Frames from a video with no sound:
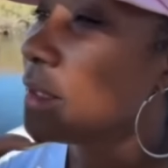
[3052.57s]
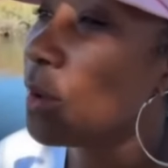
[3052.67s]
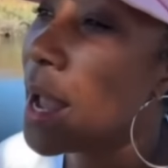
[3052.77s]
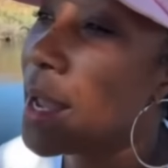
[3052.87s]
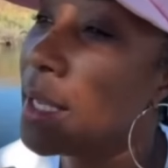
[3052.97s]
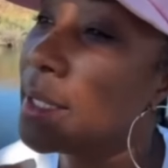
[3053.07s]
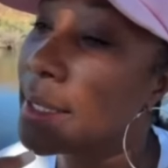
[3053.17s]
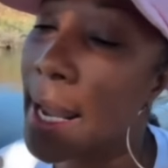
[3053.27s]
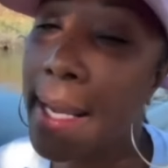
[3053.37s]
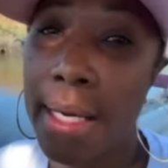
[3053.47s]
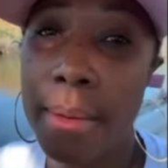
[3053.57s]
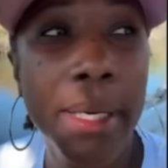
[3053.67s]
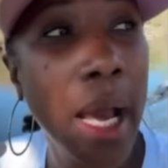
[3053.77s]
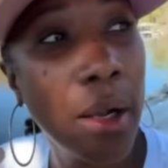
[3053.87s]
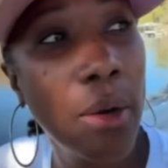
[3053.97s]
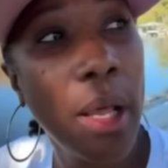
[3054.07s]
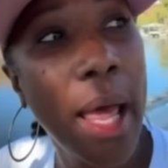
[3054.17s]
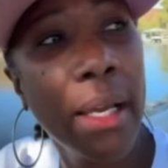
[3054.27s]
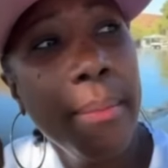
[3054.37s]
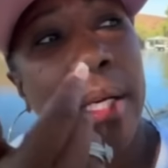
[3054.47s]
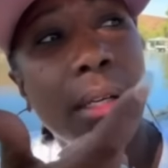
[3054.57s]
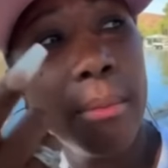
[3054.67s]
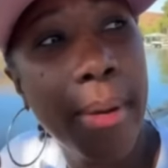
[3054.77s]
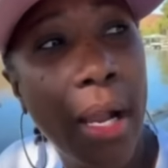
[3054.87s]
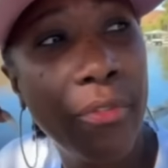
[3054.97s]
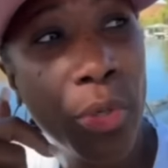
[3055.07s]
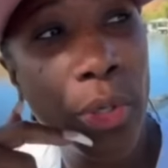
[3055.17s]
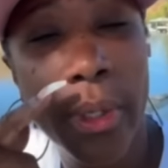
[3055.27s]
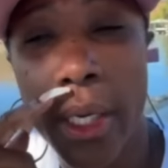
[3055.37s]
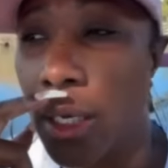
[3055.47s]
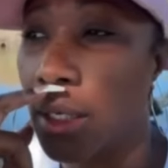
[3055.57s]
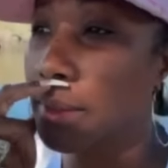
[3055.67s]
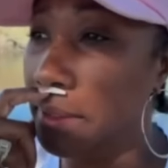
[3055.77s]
So I look at him and I go like, come here in the back real quick.